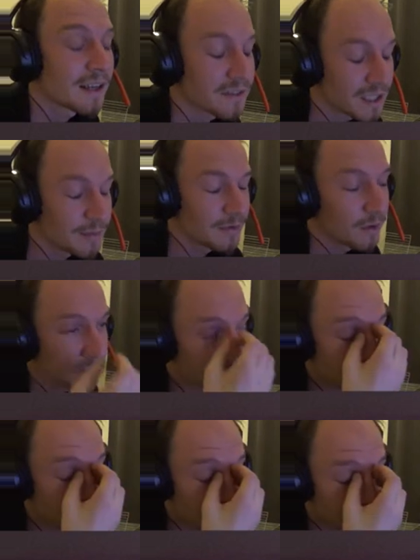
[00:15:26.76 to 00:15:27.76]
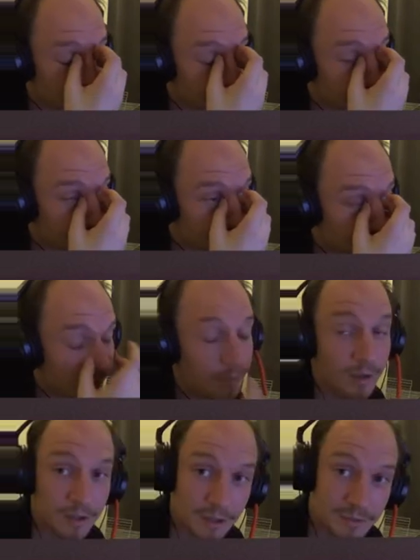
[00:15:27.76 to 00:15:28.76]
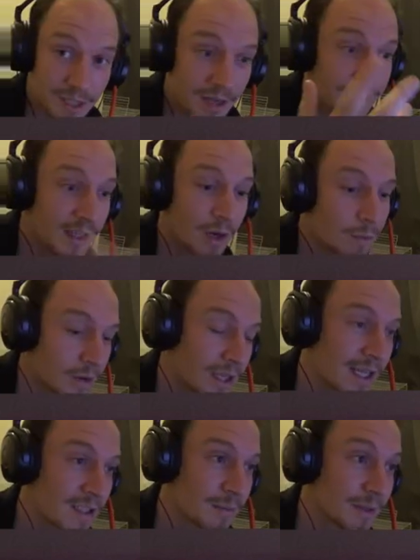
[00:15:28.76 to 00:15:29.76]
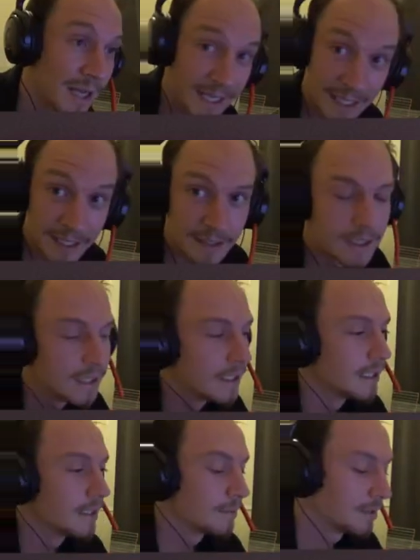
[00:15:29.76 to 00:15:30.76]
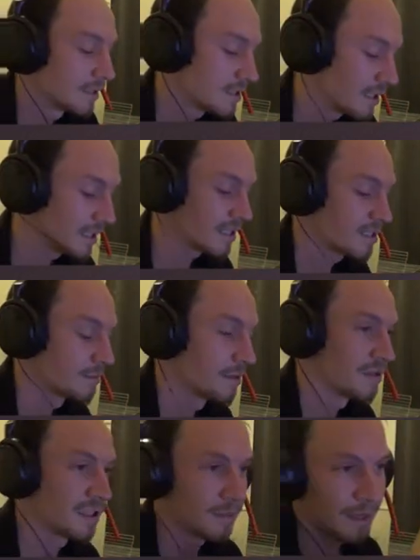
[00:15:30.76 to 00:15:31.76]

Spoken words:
I said before, I think if the final product comes out, I think I'll probably end up playing it. But let's get some music in the